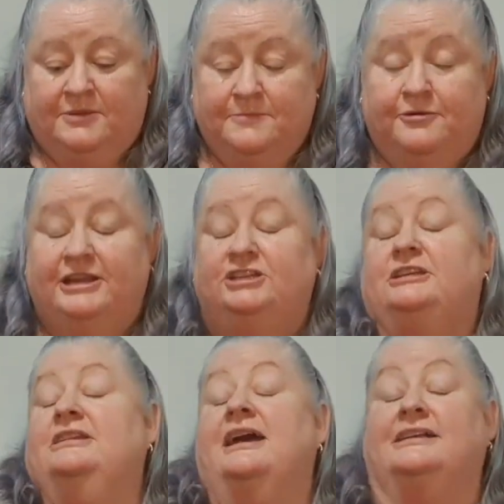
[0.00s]

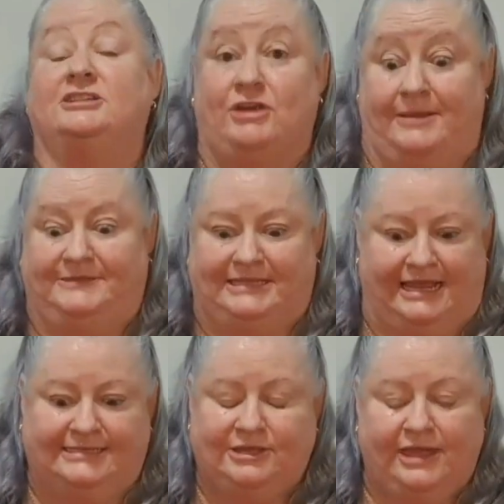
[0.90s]
compression uh, straps
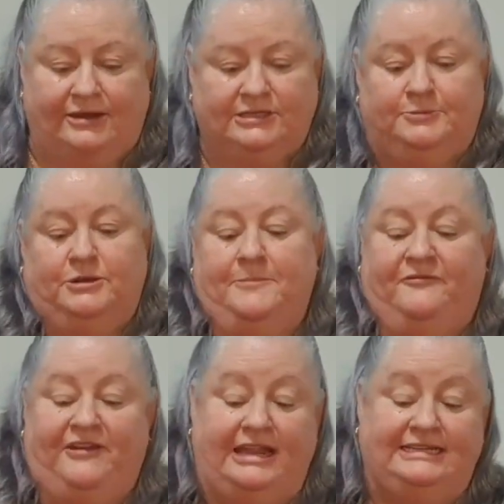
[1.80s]
there. So that looks pretty
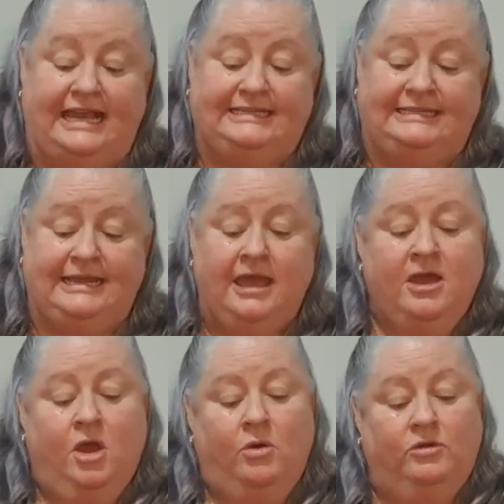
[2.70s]
fantastic,
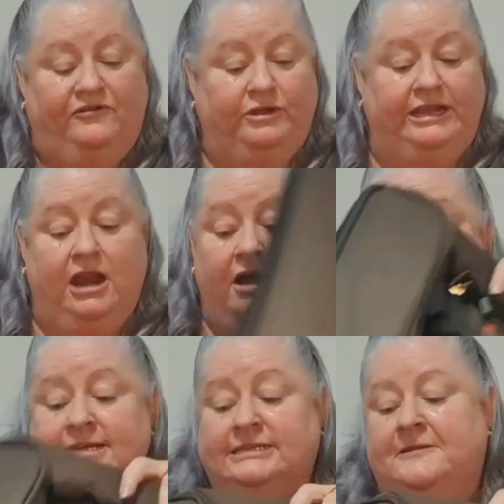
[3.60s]
all fully
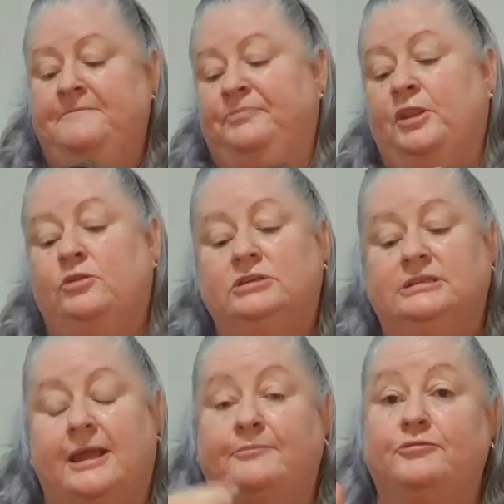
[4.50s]
lined
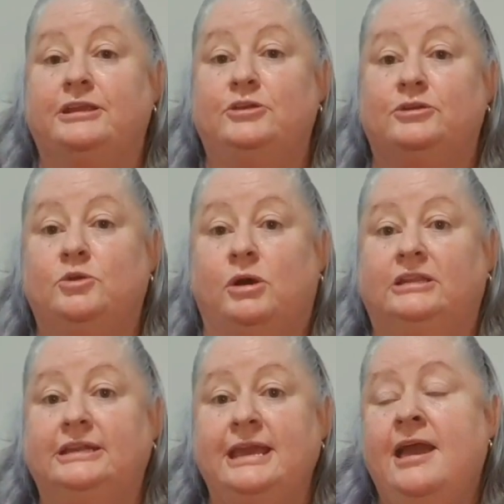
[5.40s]
looks like pretty good
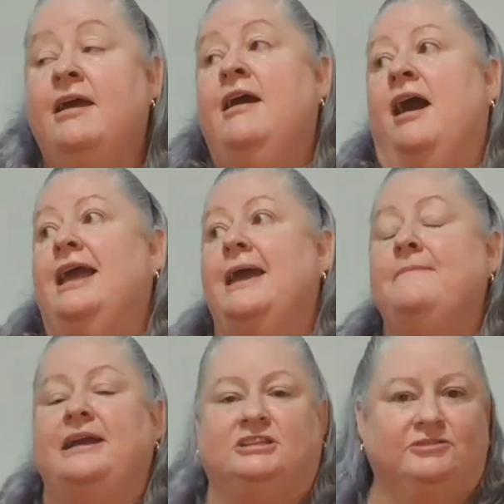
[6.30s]
quality. I
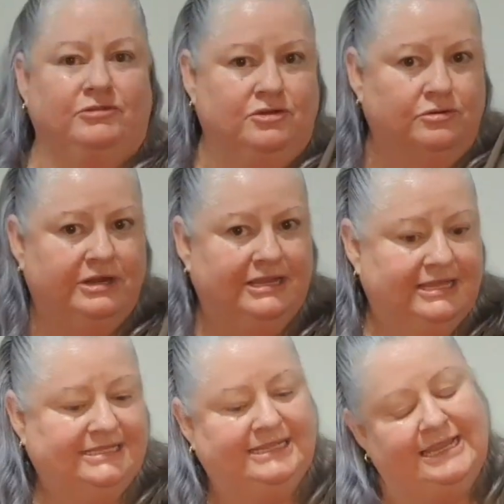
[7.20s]
am actually recording
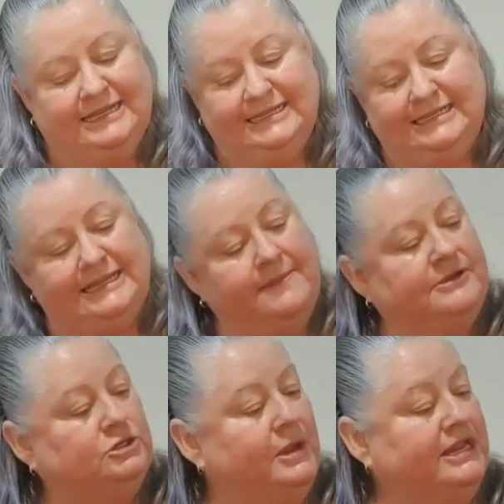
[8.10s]
this in
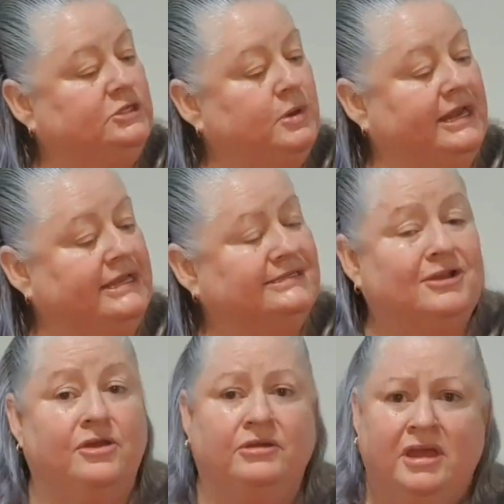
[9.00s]
December 2020,
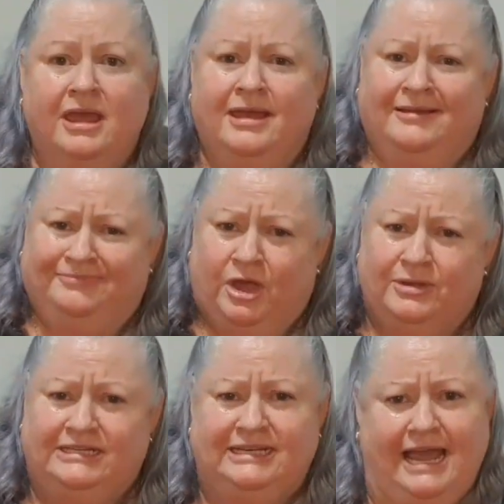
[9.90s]
so
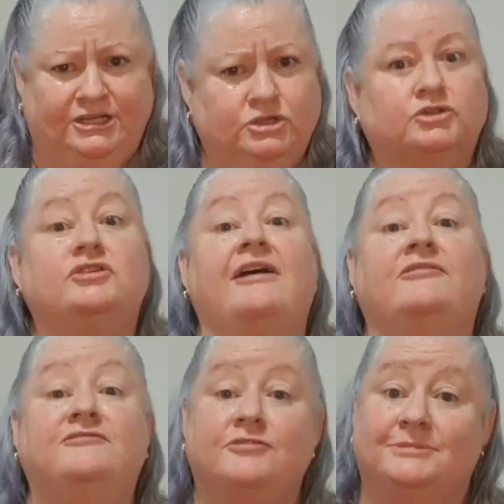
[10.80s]
no international
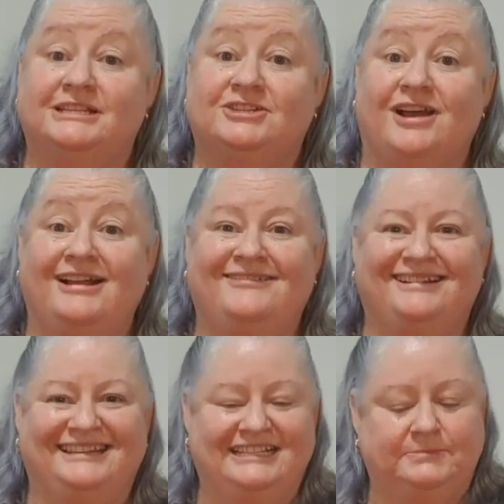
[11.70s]
travel from Australia
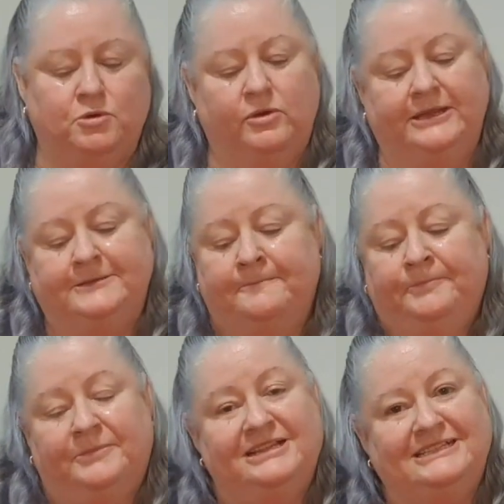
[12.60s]
at this point.
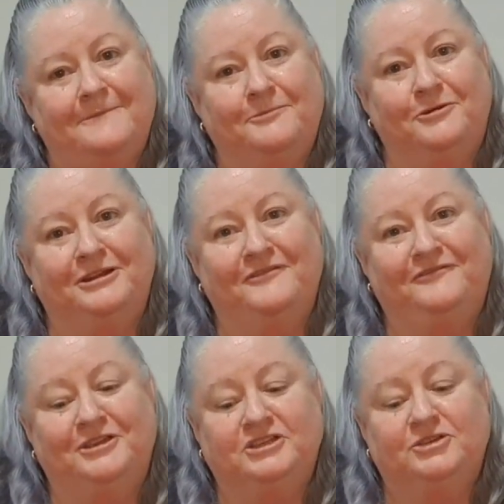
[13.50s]
But at some point in the
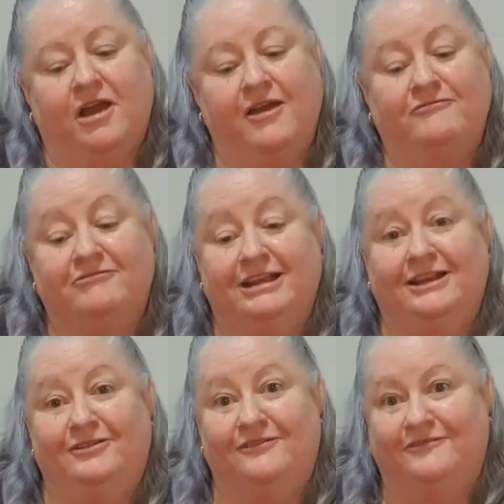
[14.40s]
future, I
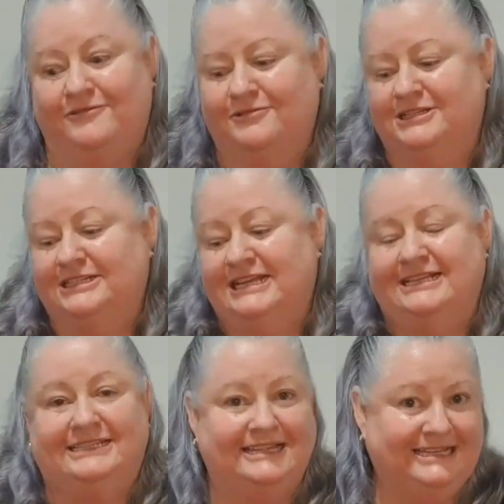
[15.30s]
really look forward to
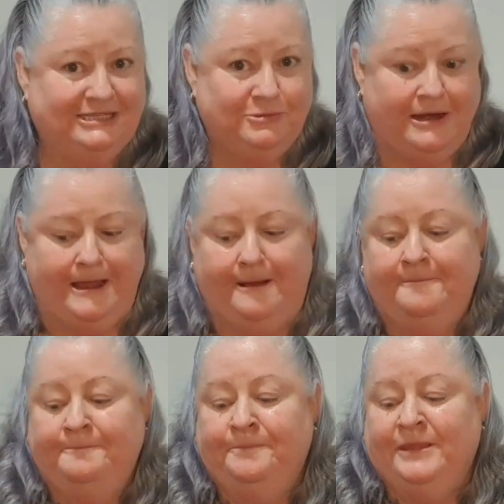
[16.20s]
testing this one
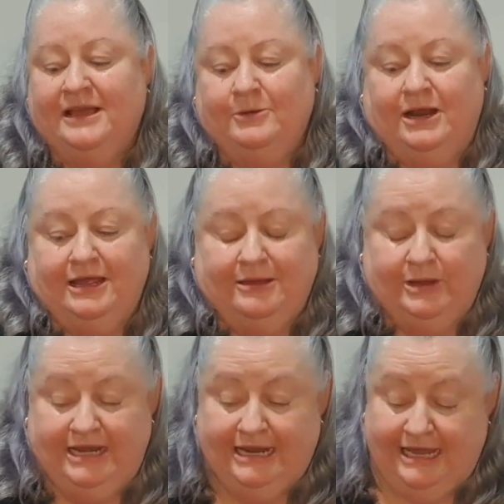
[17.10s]
out when, I,
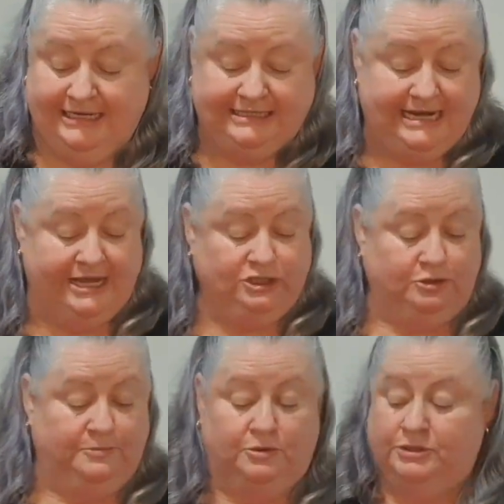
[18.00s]
when uh,
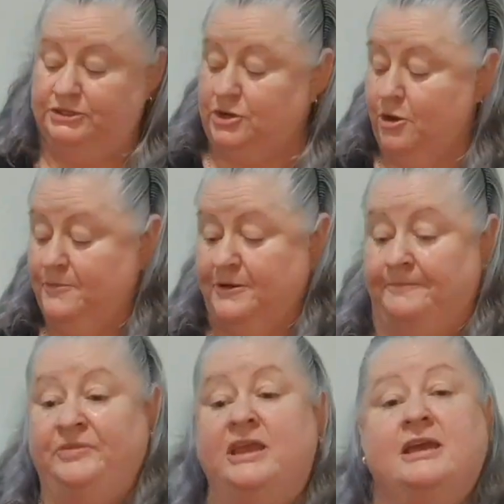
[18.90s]
international borders
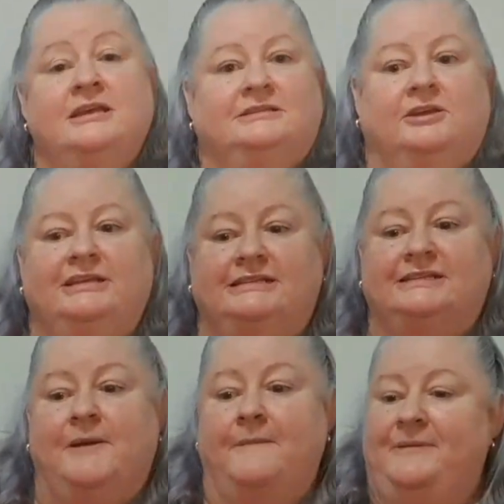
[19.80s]
open. So this
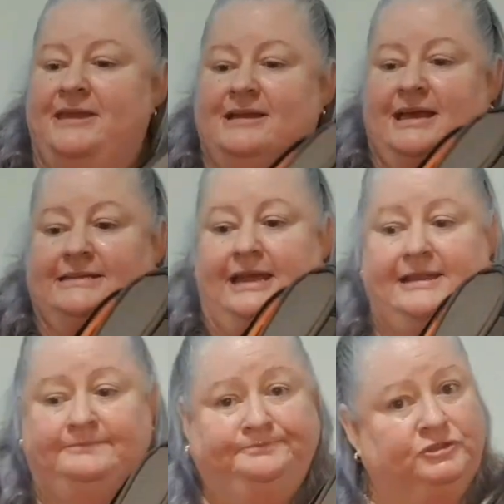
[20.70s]
is my Pierre
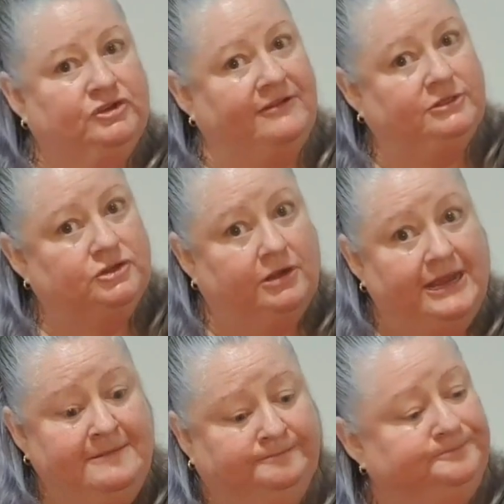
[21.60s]
Cardin travel
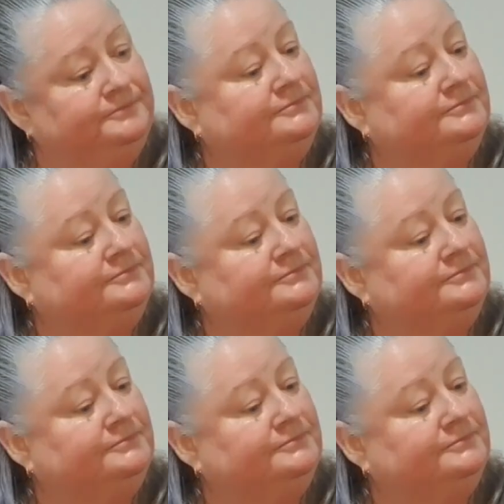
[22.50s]
trolley,